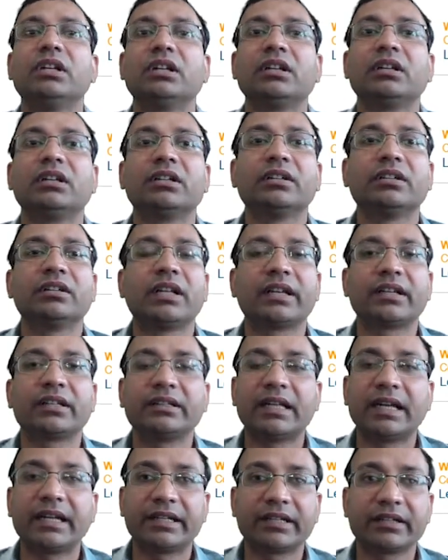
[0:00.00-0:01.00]

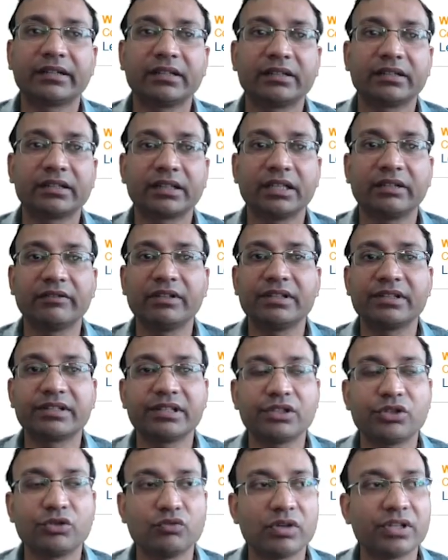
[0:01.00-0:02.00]
that given
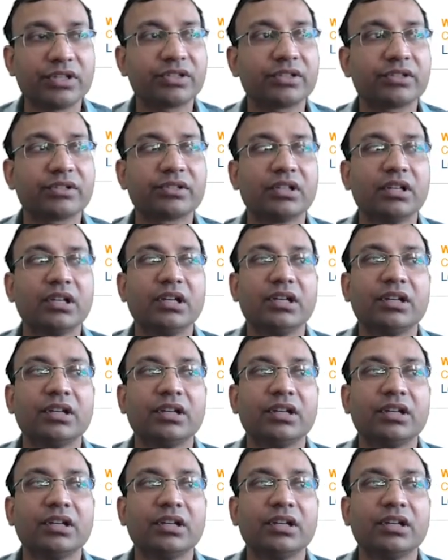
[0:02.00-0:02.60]
situations.